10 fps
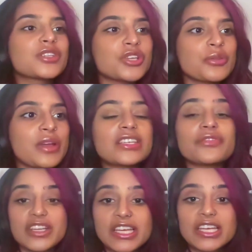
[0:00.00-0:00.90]
So
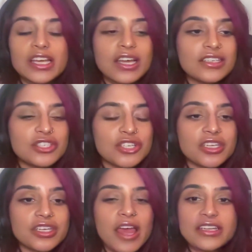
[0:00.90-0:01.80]
thankfully,
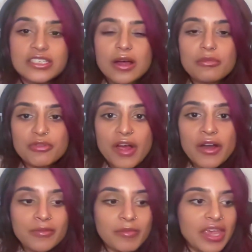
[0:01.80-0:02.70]
she ended up
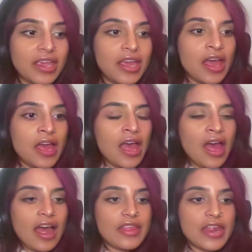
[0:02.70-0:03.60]
referring me.
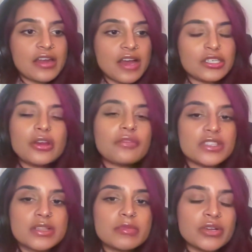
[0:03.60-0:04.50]
And then I don't know if it's
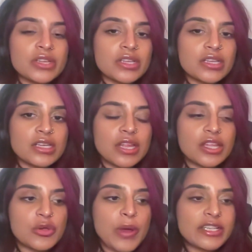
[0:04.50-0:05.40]
similar in the
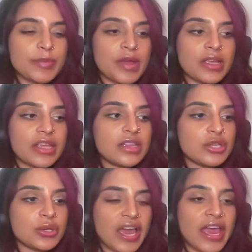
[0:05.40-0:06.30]
US, but in
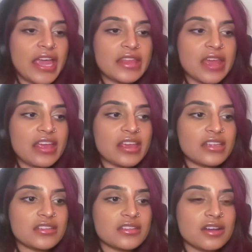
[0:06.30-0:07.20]
the UK, there
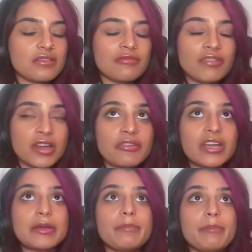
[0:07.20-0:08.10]
is a really,
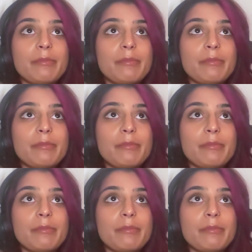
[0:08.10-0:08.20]
really,